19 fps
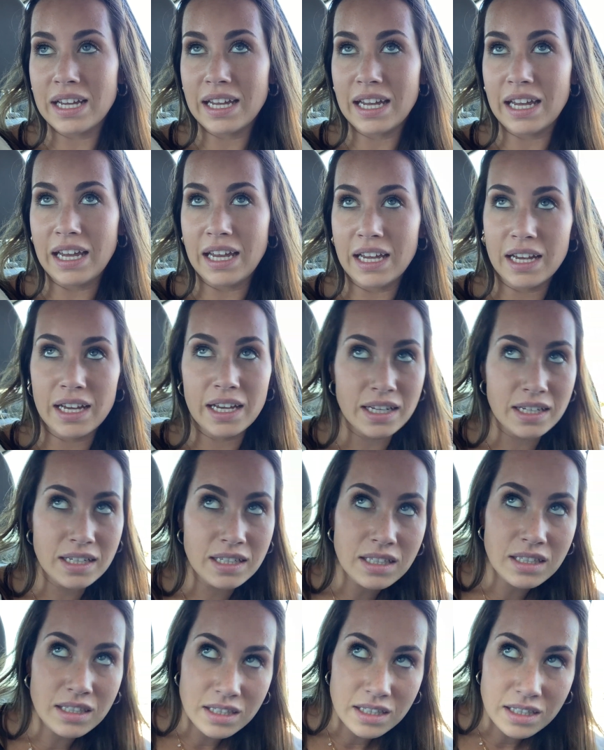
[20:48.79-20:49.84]

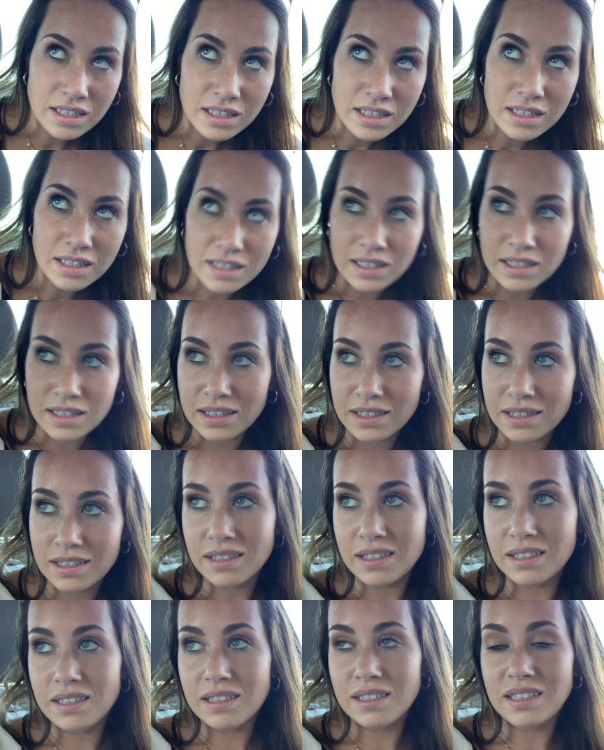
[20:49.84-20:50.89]
and
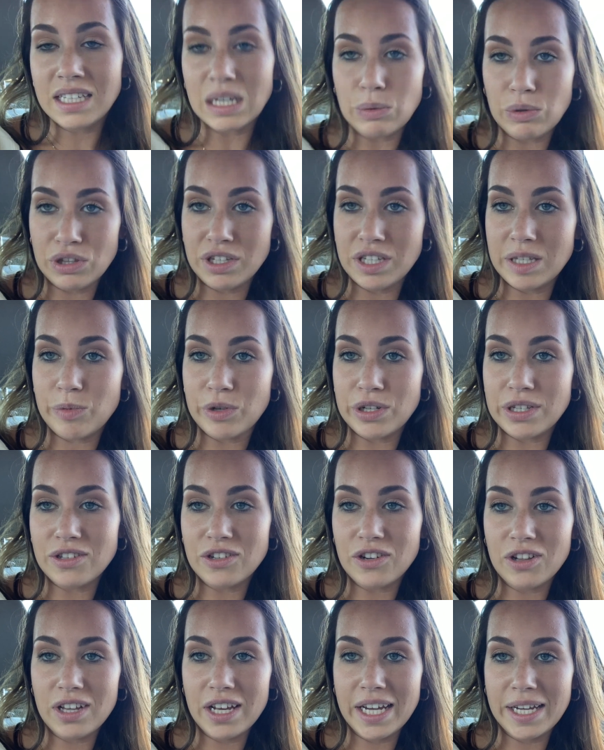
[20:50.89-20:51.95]
see what these prints
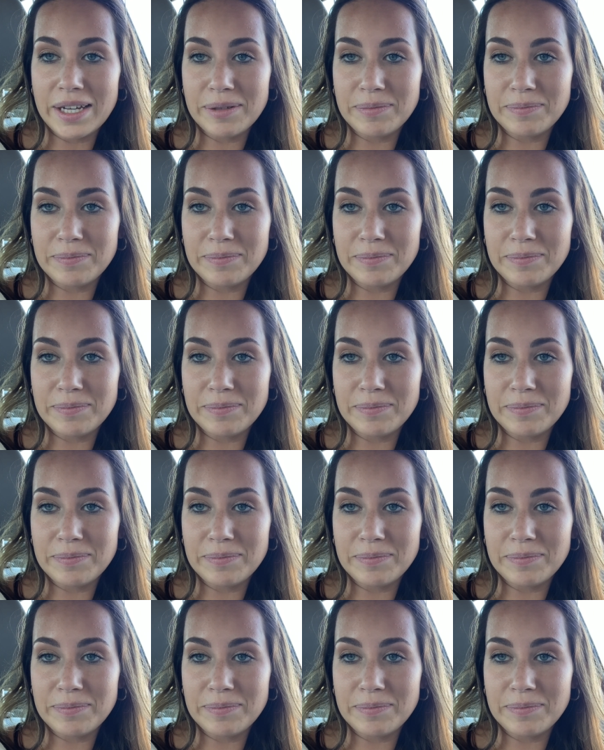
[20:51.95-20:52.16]
look like.